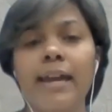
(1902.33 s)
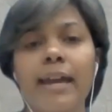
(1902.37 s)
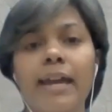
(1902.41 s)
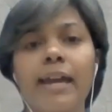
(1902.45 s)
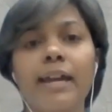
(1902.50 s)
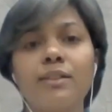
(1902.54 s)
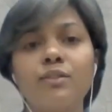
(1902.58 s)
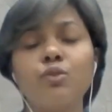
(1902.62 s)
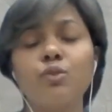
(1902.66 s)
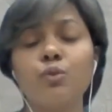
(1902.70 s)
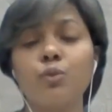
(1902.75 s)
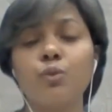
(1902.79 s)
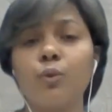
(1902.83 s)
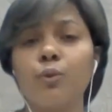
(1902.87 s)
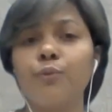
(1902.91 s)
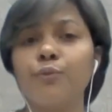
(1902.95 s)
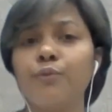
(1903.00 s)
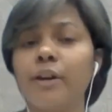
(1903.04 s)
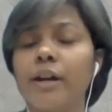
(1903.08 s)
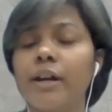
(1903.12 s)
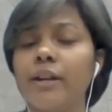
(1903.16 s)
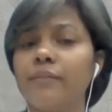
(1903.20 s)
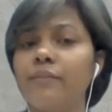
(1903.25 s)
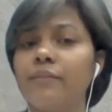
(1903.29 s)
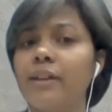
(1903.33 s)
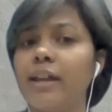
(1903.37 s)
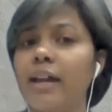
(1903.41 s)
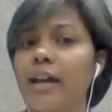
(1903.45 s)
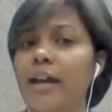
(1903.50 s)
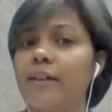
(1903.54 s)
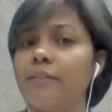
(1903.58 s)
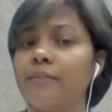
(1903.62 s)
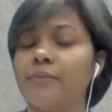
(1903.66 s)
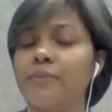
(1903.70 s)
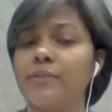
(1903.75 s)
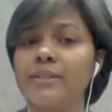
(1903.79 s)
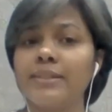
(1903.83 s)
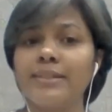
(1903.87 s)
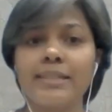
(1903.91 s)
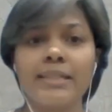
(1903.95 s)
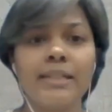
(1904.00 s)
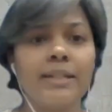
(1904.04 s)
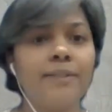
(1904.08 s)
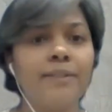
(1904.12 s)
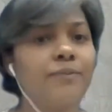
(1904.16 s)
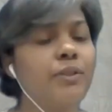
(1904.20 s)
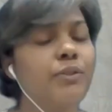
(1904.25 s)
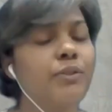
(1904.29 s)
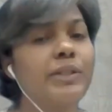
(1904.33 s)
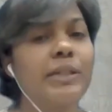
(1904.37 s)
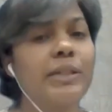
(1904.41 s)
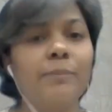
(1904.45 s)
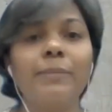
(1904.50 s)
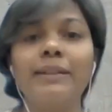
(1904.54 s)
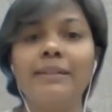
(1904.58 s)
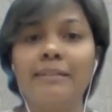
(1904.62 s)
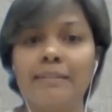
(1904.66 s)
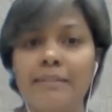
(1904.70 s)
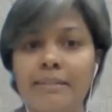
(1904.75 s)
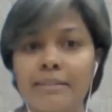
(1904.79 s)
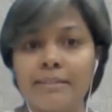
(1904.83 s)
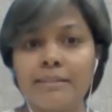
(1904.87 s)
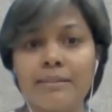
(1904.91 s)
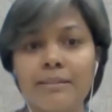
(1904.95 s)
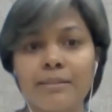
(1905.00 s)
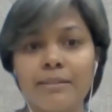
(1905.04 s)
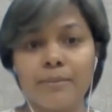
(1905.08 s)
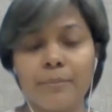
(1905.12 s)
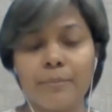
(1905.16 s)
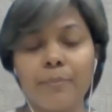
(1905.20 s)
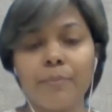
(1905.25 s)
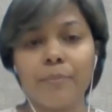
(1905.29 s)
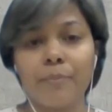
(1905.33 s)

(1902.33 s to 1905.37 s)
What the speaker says: And so far, we have received tremendous